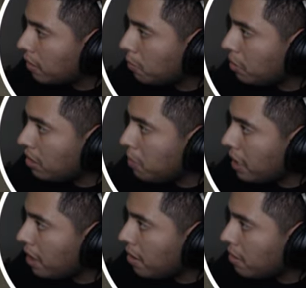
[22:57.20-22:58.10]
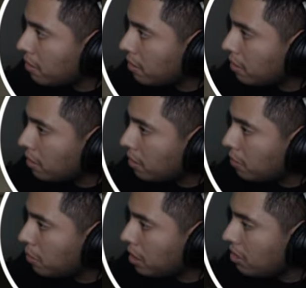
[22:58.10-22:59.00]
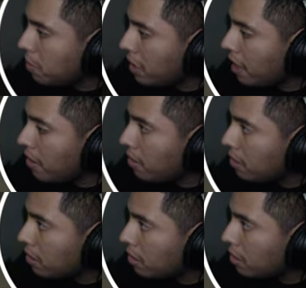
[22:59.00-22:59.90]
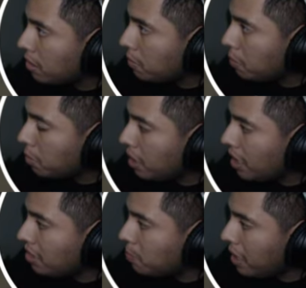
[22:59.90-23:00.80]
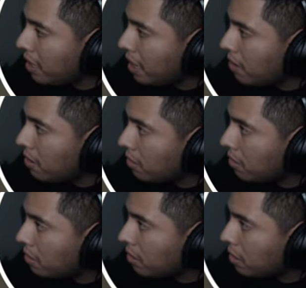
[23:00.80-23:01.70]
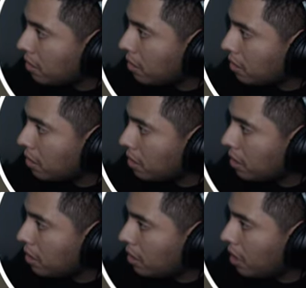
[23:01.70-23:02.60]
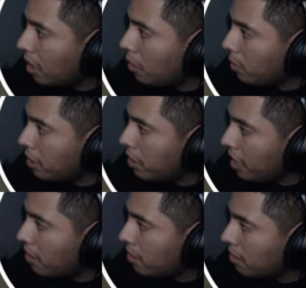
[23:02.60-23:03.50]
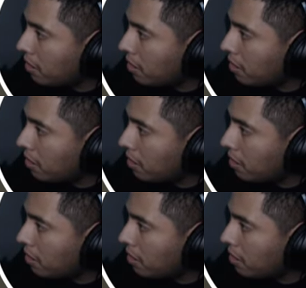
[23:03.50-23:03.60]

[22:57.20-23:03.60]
Please be there. Please be there. Please be there. I know you're there.